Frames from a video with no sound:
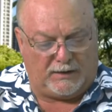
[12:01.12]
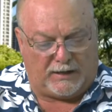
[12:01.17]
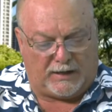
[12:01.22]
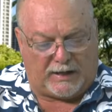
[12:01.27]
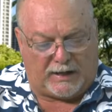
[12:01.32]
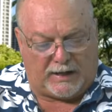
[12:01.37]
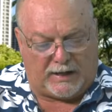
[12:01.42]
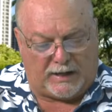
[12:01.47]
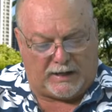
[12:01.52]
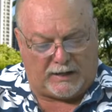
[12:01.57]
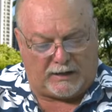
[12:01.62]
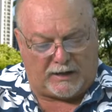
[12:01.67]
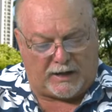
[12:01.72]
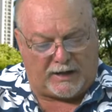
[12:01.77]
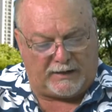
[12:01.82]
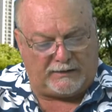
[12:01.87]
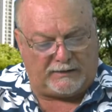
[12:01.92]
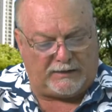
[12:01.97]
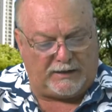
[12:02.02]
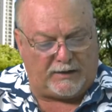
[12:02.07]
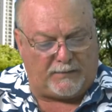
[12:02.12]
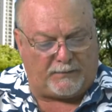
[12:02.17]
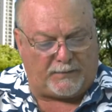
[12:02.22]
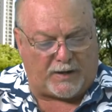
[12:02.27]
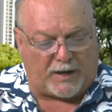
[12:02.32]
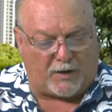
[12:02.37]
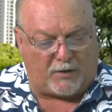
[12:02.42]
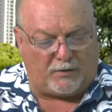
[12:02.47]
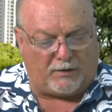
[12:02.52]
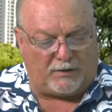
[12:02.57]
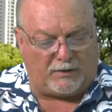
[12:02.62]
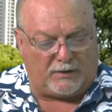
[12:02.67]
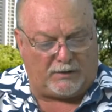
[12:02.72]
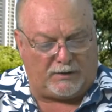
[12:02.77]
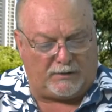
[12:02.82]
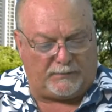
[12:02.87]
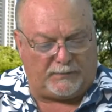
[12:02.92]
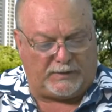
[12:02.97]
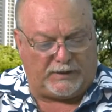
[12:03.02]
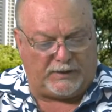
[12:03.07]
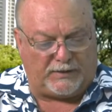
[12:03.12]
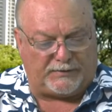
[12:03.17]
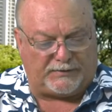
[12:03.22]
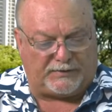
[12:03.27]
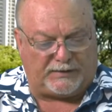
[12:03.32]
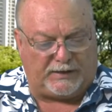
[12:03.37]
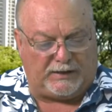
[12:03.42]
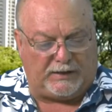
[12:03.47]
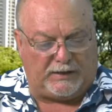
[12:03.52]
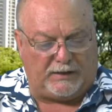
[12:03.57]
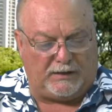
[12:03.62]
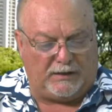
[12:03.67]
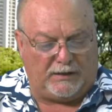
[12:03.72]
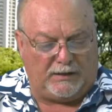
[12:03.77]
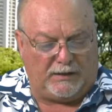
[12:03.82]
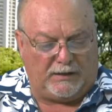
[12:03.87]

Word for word: And ITM Power PLC